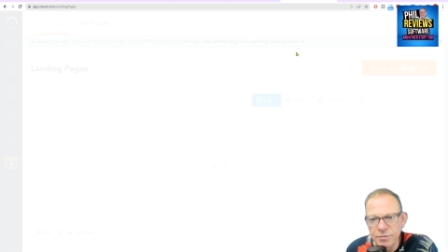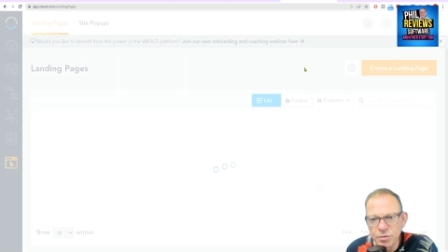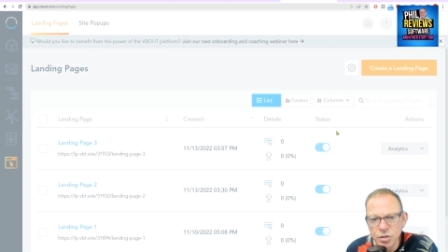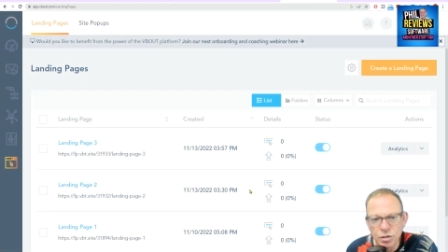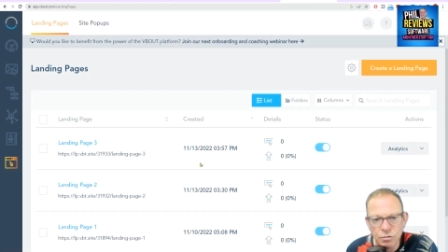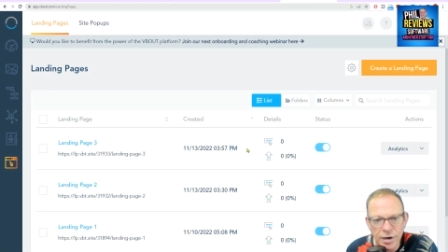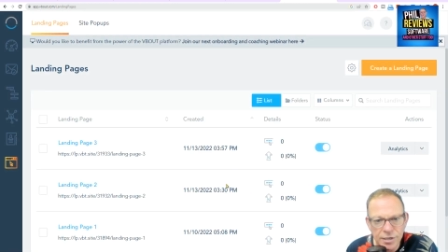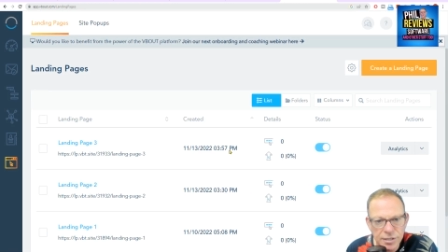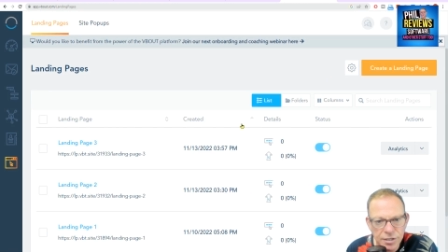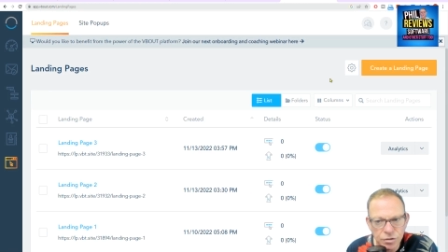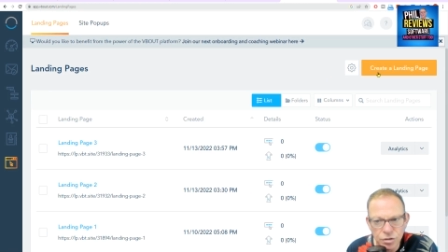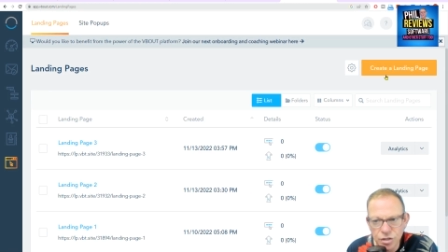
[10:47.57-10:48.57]
scratch.
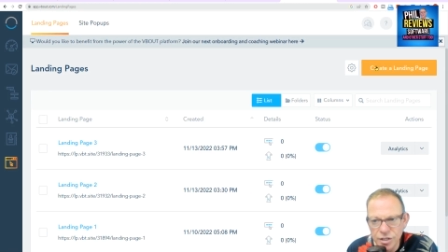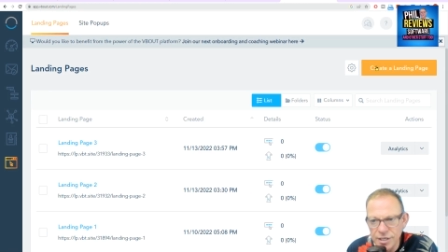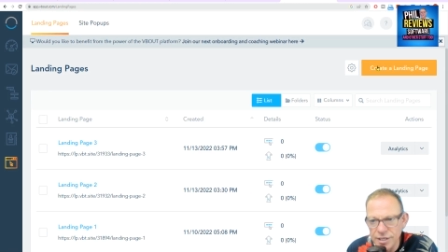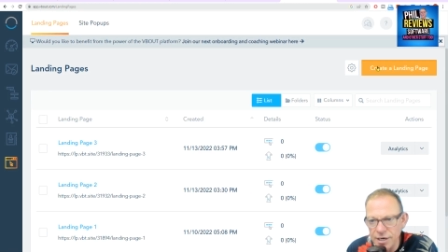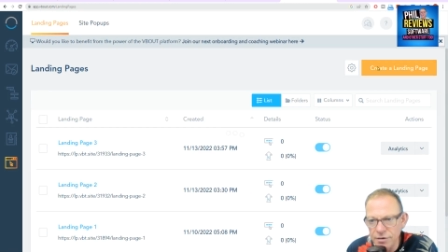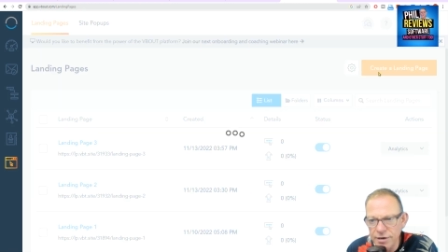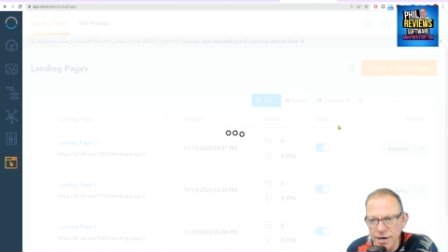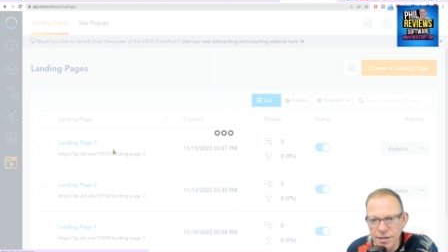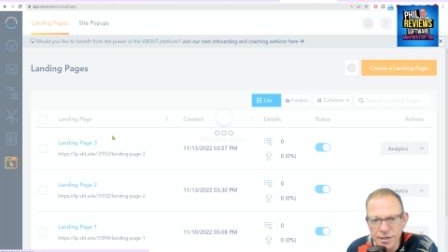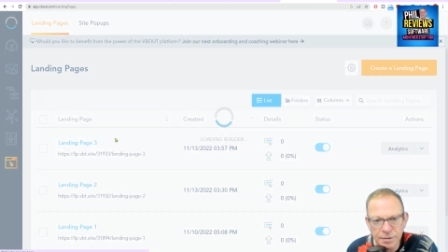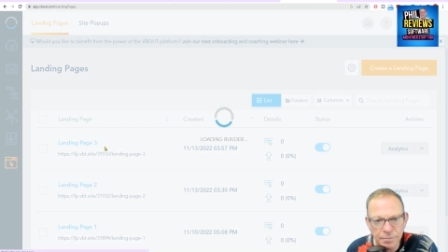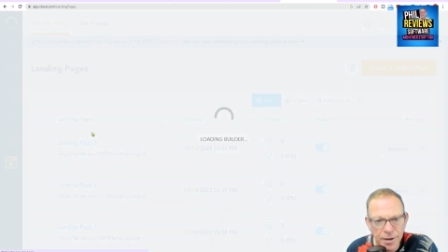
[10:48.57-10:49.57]
Let's just see that. Create a
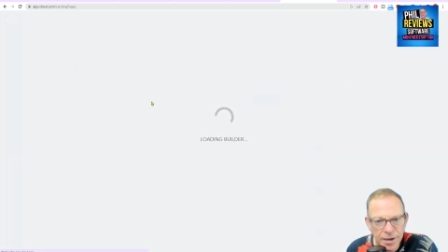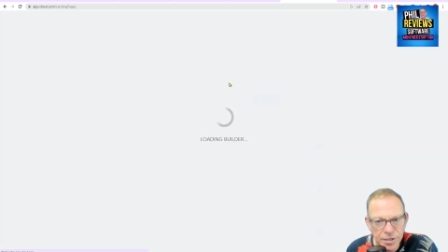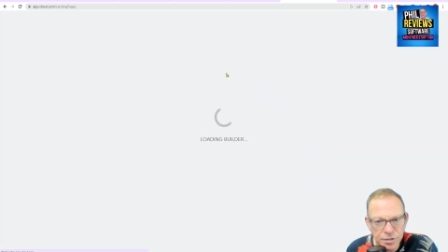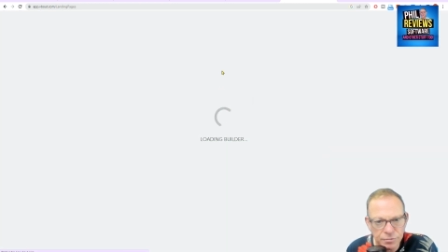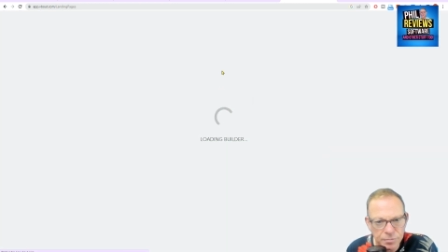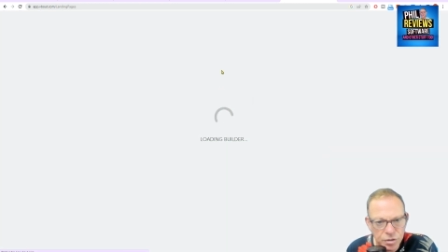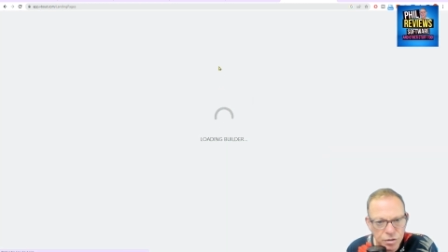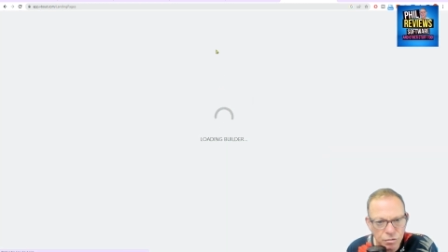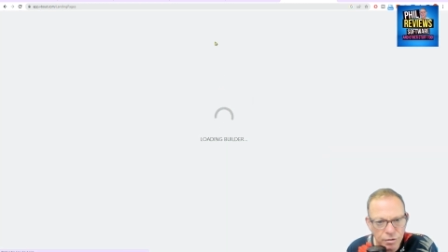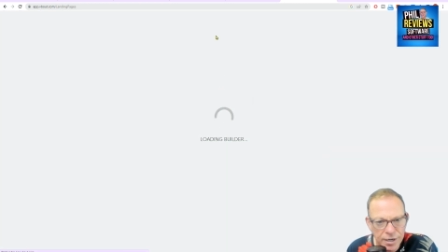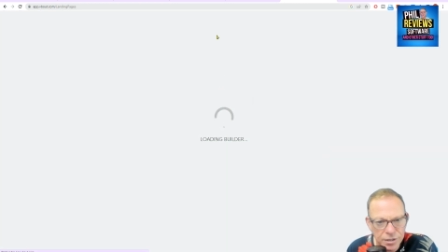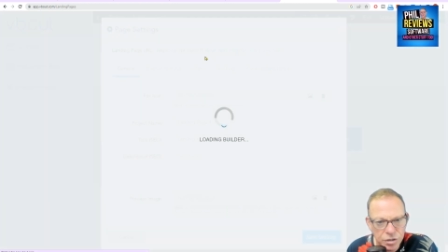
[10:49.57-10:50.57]
landing page from
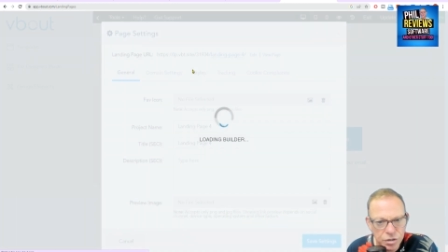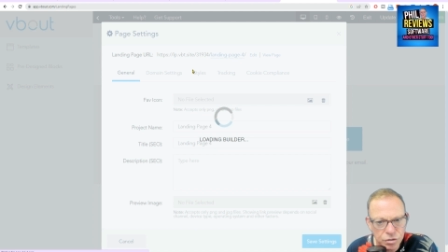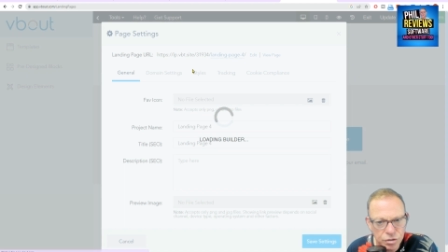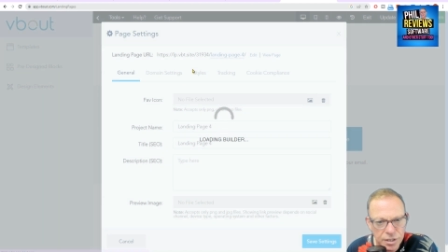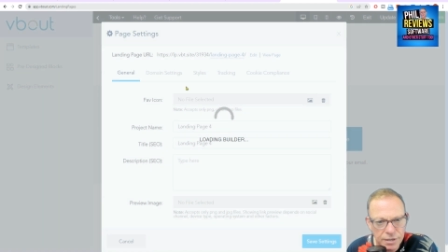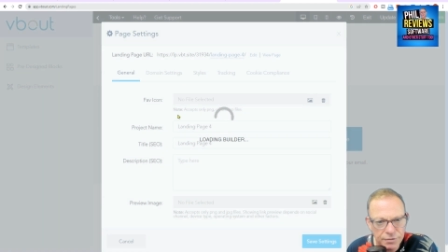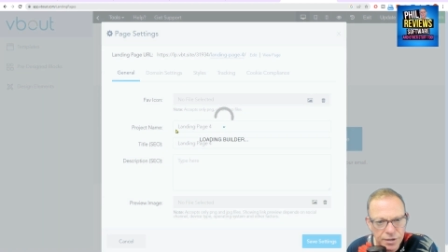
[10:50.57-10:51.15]
scratch. Does it give you